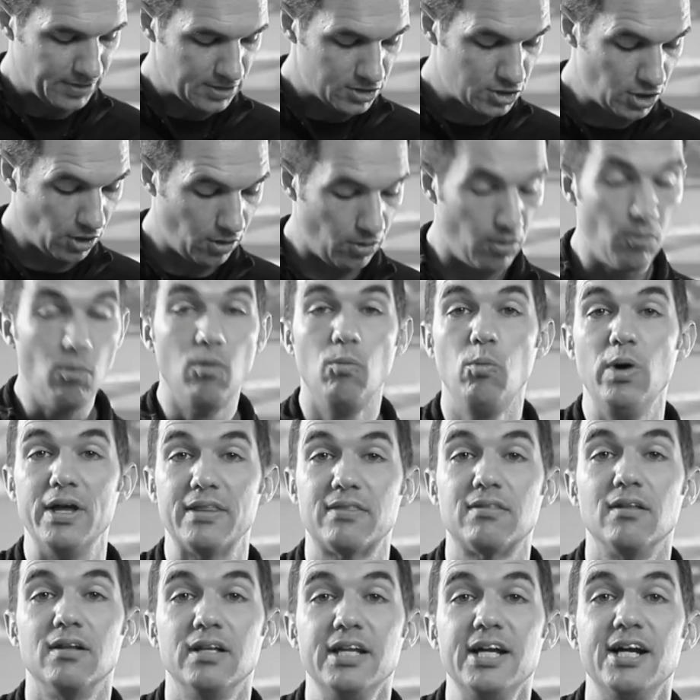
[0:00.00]
So with
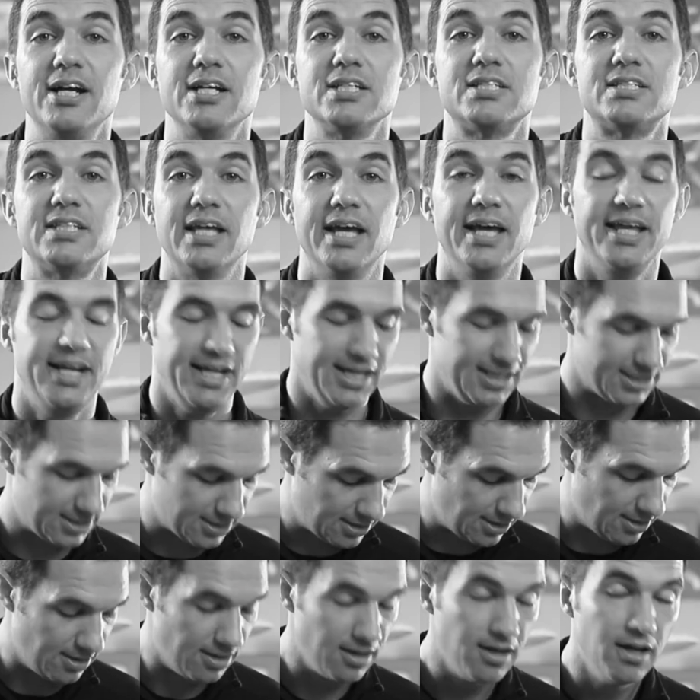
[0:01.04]
the lyrics then it's,
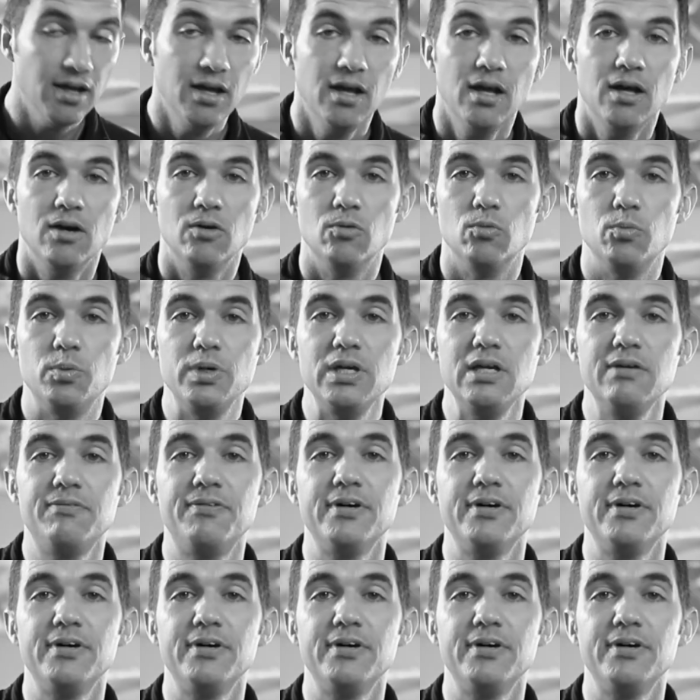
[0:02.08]
we've